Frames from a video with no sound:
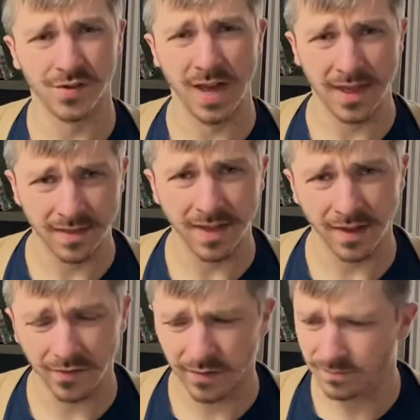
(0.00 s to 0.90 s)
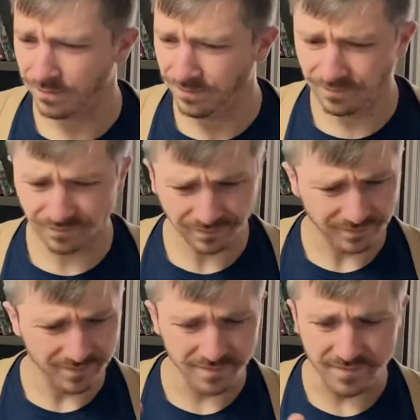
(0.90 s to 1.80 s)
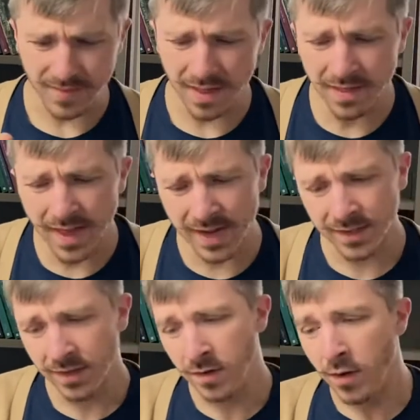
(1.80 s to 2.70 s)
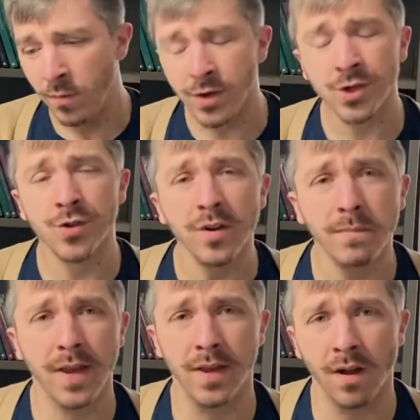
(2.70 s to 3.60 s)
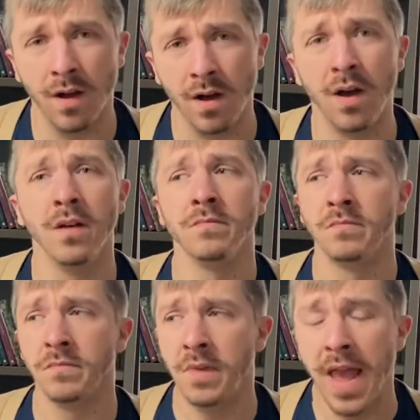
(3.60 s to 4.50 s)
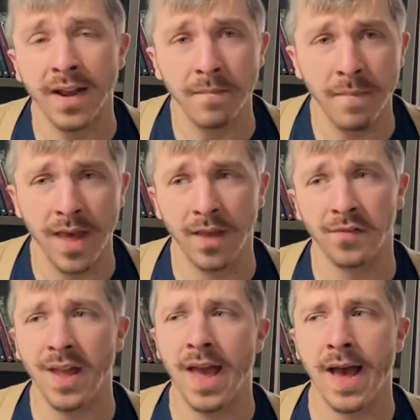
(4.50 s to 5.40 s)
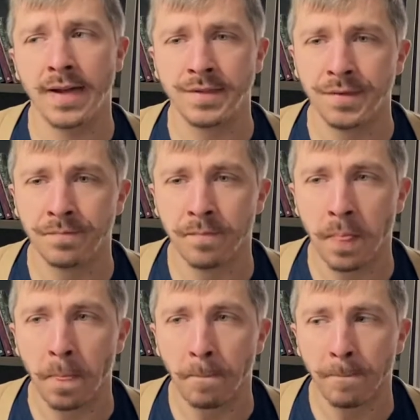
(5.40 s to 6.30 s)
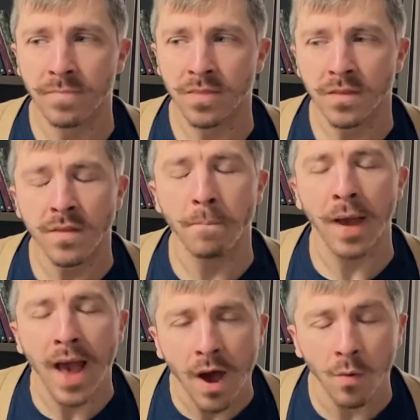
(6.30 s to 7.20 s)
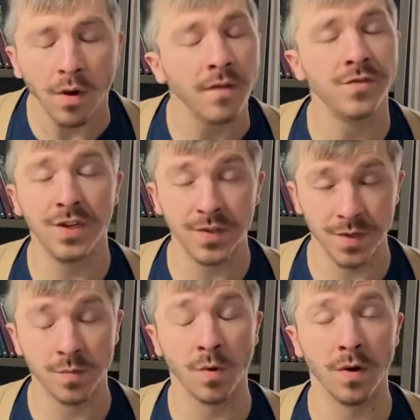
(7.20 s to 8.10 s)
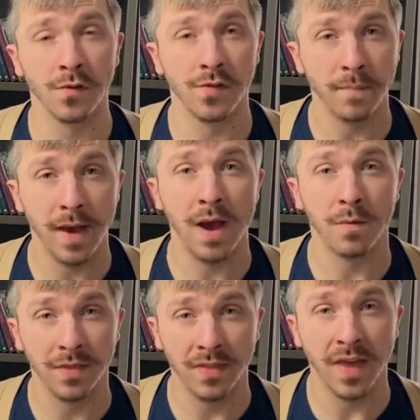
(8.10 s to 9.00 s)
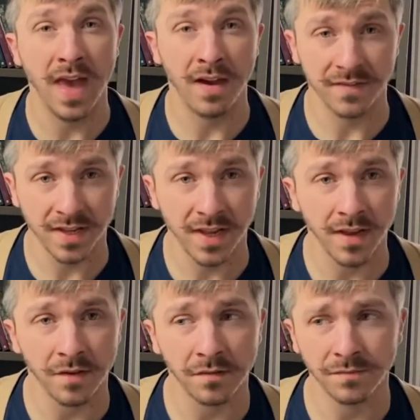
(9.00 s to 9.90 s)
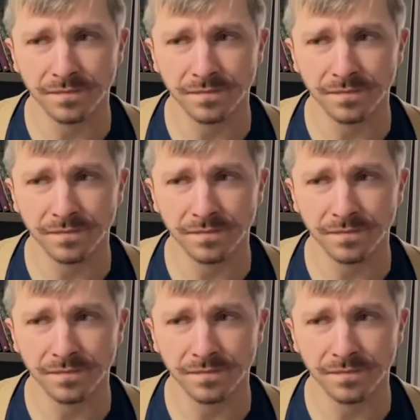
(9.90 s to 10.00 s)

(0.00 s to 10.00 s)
like this, that we should be in awe and amazed at the power of Jesus' words and the power that they have to heal.